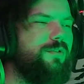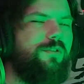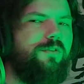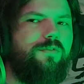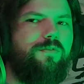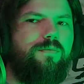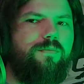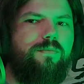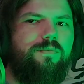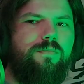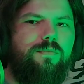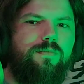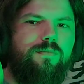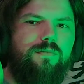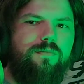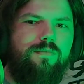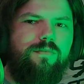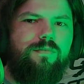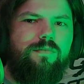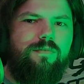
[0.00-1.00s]
sort of
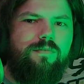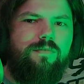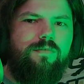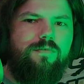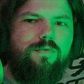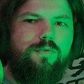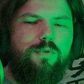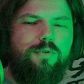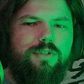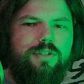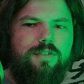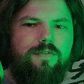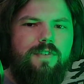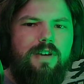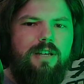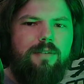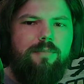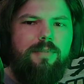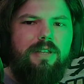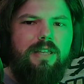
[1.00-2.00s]
force
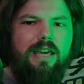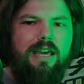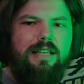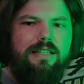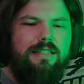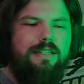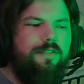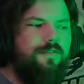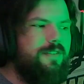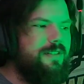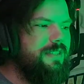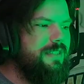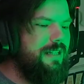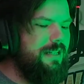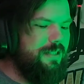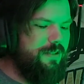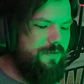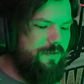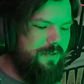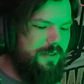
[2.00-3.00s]
effect, but it has different
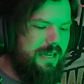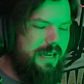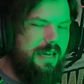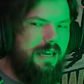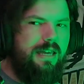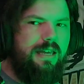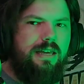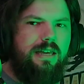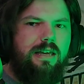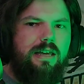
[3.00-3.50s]
sounds for that.